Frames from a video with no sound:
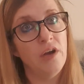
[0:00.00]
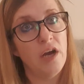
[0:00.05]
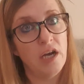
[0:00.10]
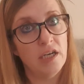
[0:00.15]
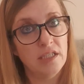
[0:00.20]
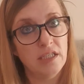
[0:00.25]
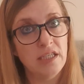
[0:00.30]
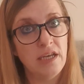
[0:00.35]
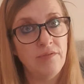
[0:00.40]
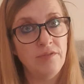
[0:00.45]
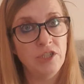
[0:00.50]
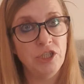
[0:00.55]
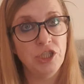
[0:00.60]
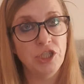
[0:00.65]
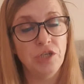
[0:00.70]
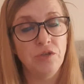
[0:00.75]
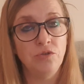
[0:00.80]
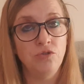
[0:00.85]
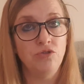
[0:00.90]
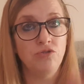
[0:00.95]
her 7
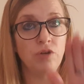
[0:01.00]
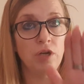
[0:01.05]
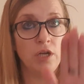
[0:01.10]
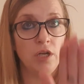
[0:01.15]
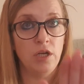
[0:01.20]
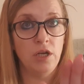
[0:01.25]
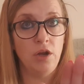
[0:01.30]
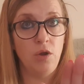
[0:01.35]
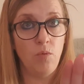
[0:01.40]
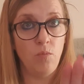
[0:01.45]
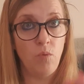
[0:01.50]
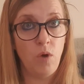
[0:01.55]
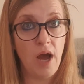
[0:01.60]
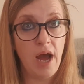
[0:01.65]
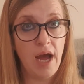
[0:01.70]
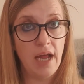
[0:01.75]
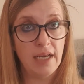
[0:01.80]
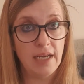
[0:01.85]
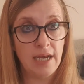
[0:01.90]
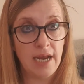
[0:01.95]
children were
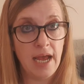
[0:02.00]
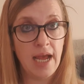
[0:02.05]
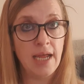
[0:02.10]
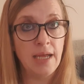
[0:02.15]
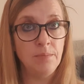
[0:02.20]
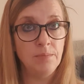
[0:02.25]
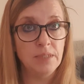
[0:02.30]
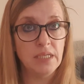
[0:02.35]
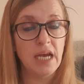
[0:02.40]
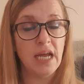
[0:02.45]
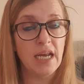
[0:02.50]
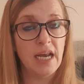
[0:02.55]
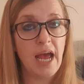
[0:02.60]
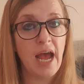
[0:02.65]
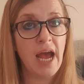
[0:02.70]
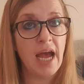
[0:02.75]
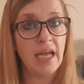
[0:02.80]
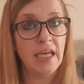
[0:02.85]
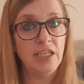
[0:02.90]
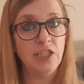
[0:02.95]
named and
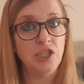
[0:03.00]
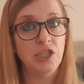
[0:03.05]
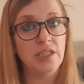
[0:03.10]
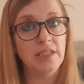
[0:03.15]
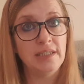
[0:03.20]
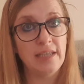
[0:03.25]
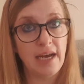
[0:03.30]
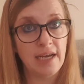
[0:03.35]
ages.